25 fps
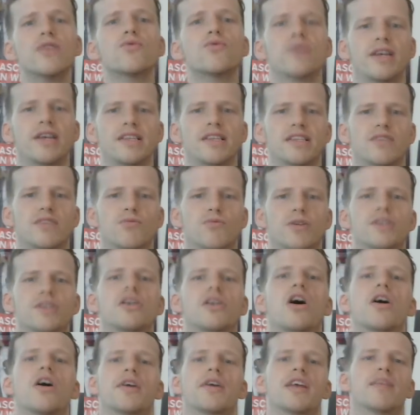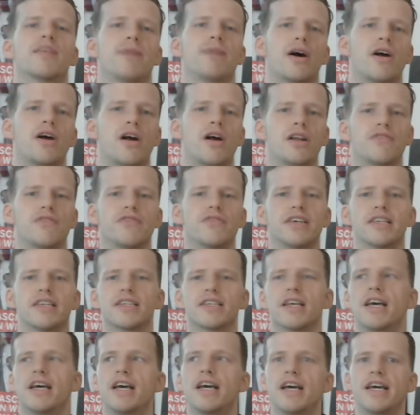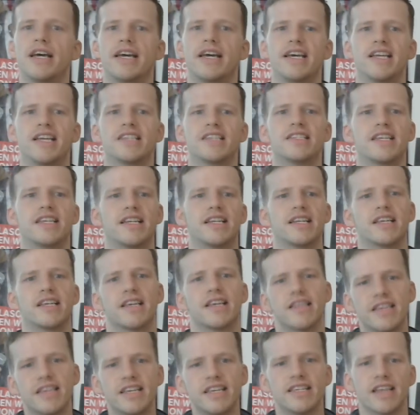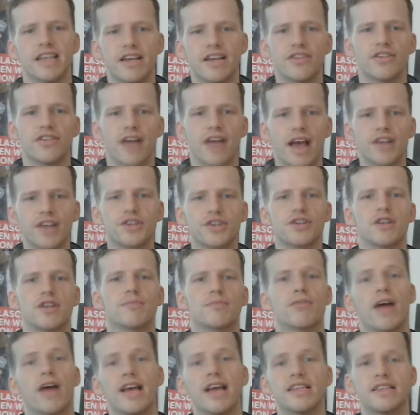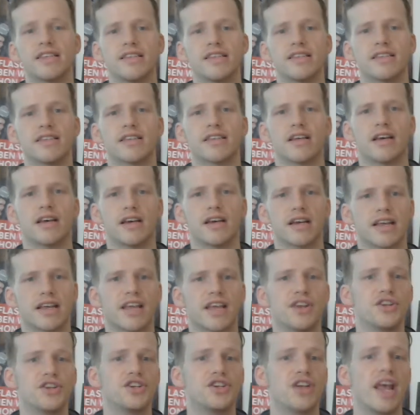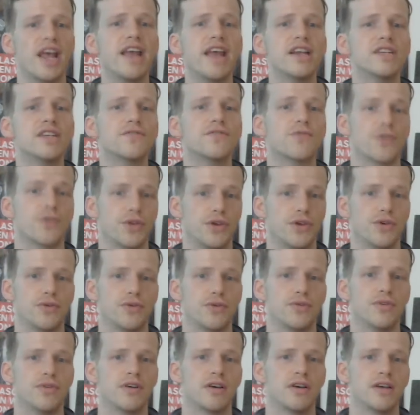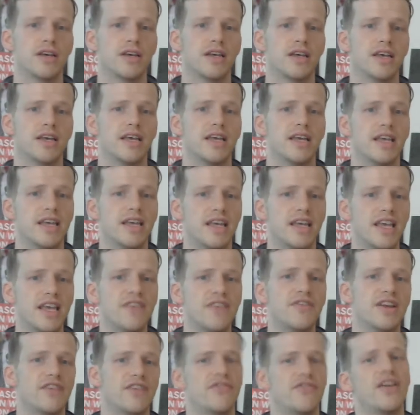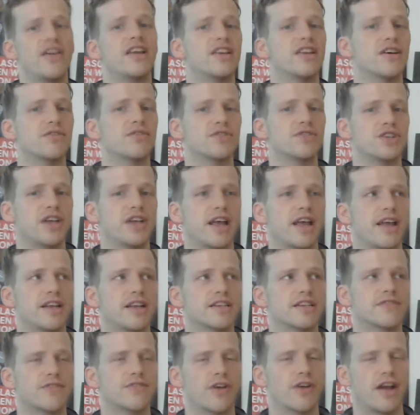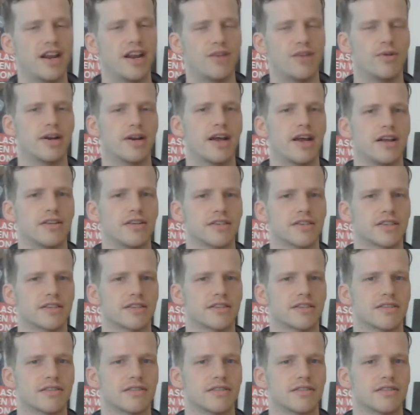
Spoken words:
reason we're talking about all of this is that these international prices can change for you even if they don't change for anyone else.